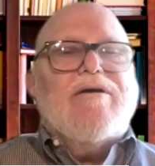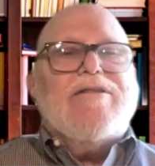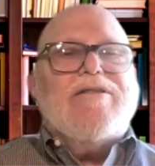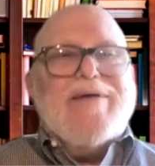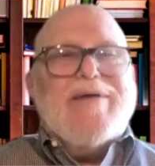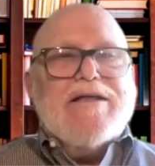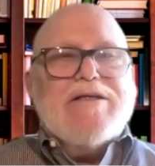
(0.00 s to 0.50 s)

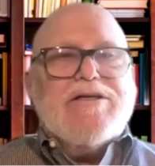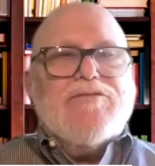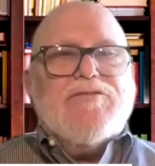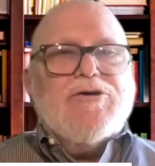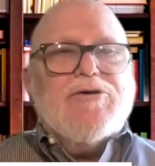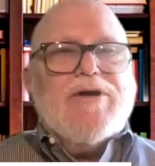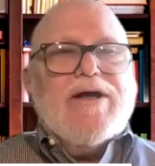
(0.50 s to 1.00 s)
to be
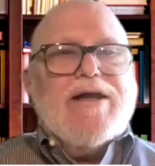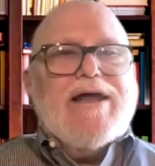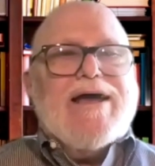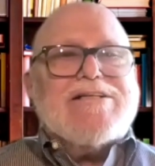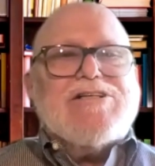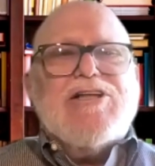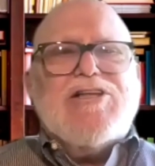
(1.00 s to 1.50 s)
interviewed and
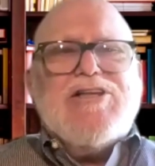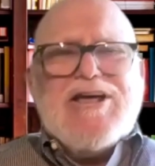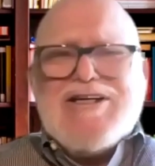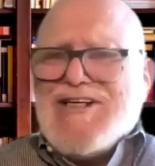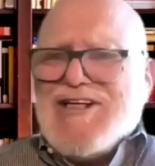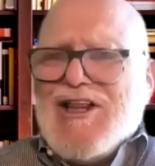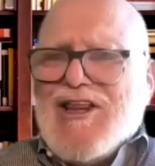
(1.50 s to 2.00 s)
asked,
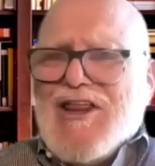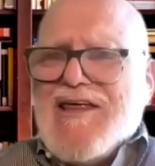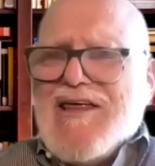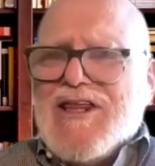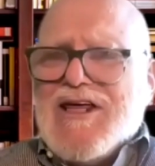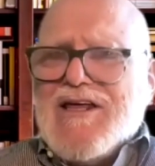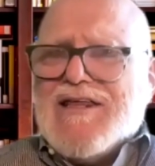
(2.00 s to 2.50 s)
still
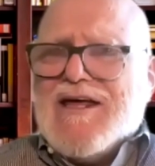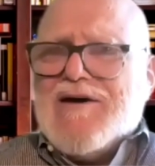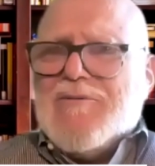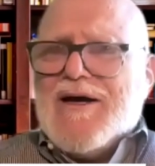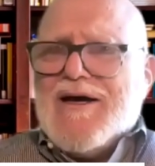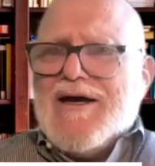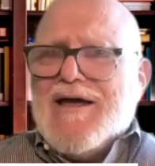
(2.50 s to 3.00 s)
they think that
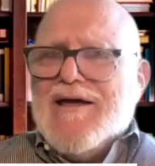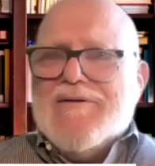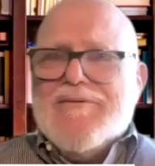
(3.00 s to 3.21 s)
way?